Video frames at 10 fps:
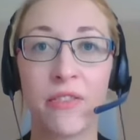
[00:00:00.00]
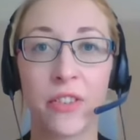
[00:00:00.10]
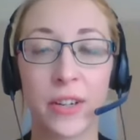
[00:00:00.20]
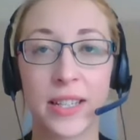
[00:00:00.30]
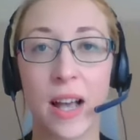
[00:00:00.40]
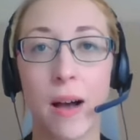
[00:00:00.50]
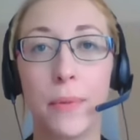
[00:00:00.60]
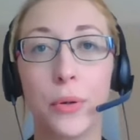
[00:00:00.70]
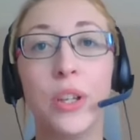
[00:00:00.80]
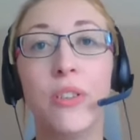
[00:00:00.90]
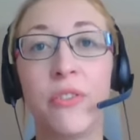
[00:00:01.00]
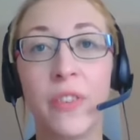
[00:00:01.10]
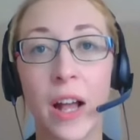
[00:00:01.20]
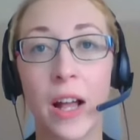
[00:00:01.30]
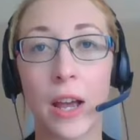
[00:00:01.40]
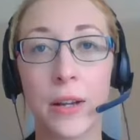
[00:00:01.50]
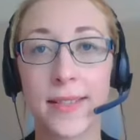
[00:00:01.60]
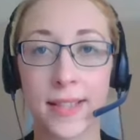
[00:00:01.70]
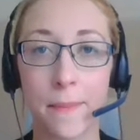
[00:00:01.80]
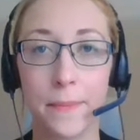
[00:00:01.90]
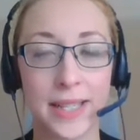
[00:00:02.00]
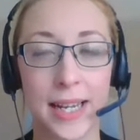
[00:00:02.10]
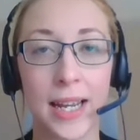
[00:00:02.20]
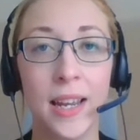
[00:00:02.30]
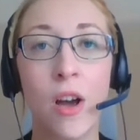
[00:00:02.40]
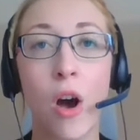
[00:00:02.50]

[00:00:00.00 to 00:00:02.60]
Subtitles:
for example, you furloughed somebody